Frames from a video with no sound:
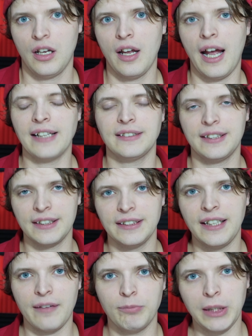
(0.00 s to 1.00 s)
At
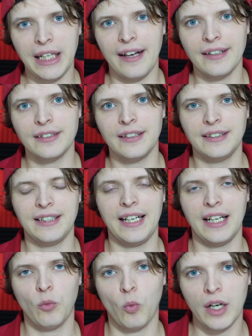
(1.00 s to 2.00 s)
sixty F P S is
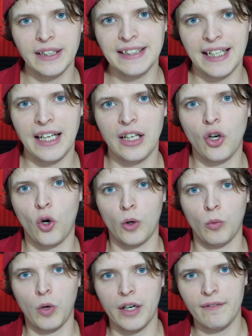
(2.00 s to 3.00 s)
hitting one ten or
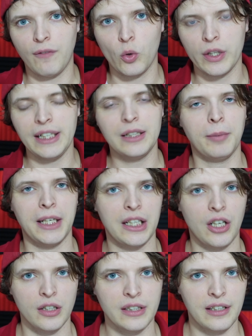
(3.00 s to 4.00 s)
one forty, depending
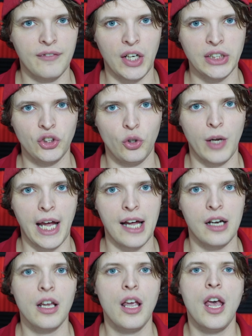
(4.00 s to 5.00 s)
on the device you
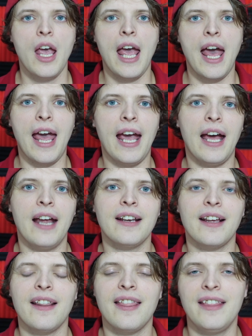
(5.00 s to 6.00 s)
had. And
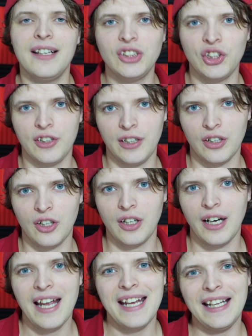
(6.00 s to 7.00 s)
this
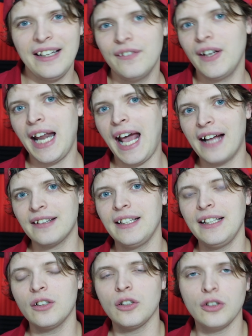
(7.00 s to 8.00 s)
year, even at
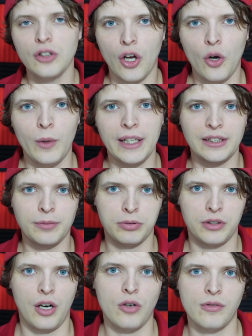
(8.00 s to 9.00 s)
the lowest
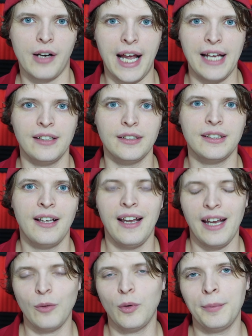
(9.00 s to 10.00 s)
ProRes,
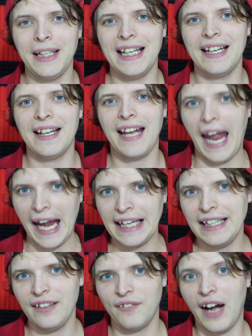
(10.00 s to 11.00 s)
it will be hitting
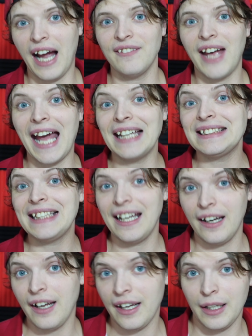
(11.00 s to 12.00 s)
eighty-five at
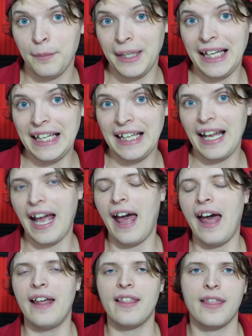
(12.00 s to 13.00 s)
ten eighty p
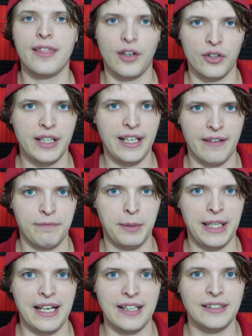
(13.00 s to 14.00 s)
at thirty F
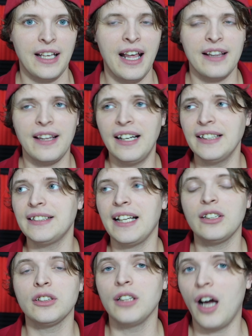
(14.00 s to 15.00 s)
P S. That is a
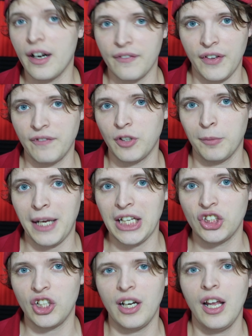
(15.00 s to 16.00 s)
lot of
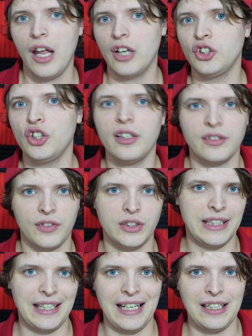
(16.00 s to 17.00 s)
information just for
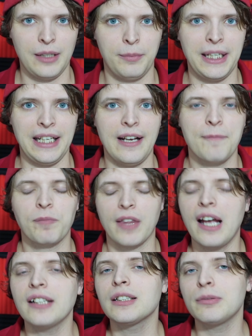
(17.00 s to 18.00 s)
ten eighty p,
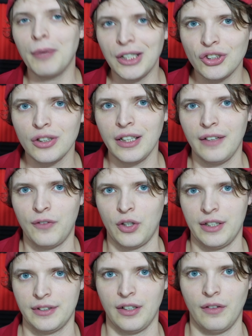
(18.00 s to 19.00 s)
especially for
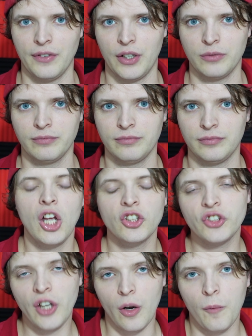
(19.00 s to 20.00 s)
a cell phone.
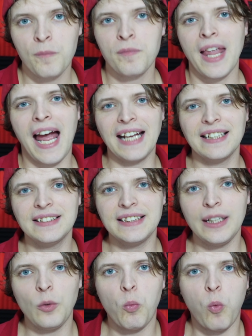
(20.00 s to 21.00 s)
So I can
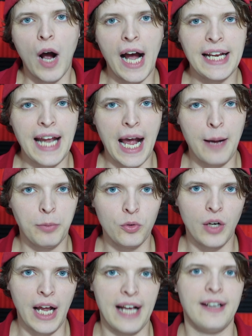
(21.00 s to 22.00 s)
see why Apple
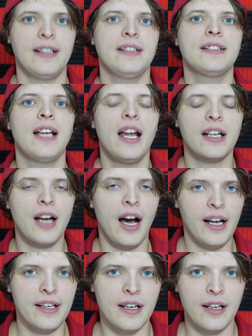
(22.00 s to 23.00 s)
has
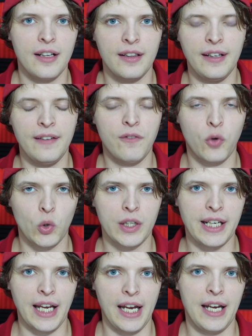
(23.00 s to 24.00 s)
cut the four
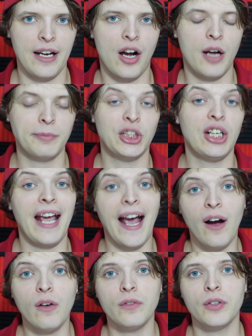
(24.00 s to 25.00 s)
K option
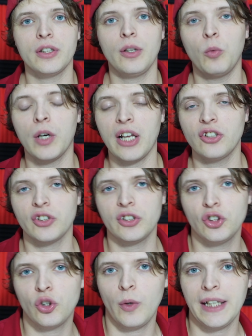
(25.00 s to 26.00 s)
out for the one hundred
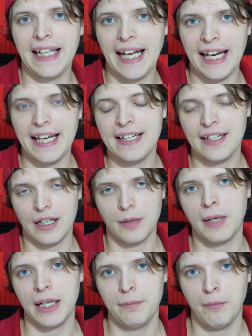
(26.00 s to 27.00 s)
twenty-eight
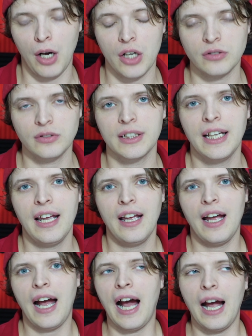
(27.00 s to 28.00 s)
gigabyte models.
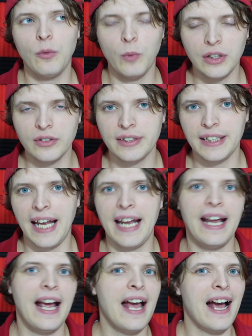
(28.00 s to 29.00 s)
I will
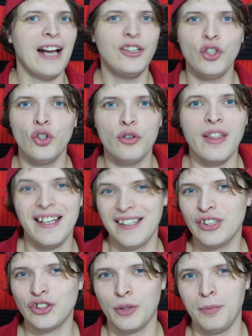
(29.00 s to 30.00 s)
say, I do think
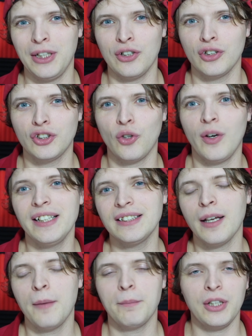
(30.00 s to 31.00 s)
it should be your choice,
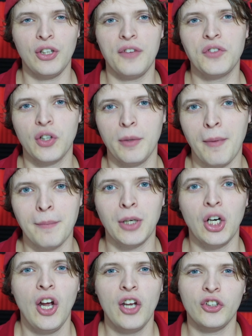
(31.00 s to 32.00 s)
but you have to
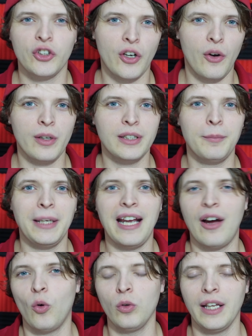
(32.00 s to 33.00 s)
remember, you're going to be
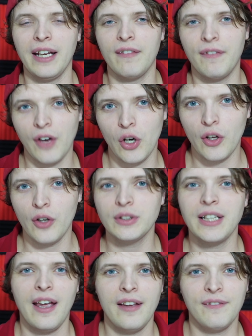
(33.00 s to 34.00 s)
holding photos,
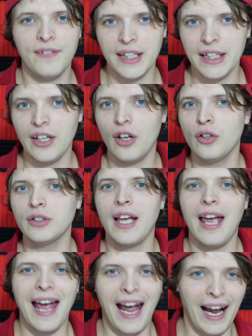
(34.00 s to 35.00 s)
videos,
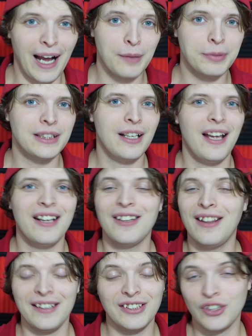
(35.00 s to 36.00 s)
apps,
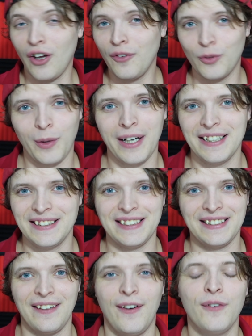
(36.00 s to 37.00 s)
the software
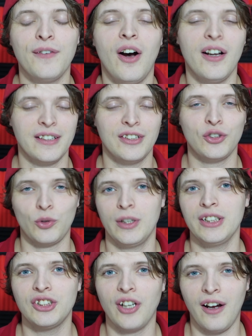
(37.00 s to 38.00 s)
itself on the
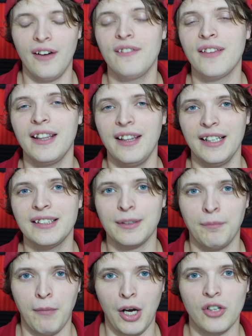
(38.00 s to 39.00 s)
storage of this
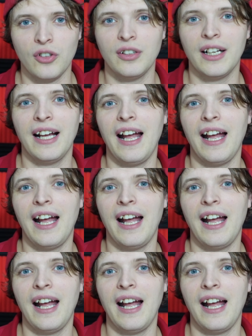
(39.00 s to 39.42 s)
model.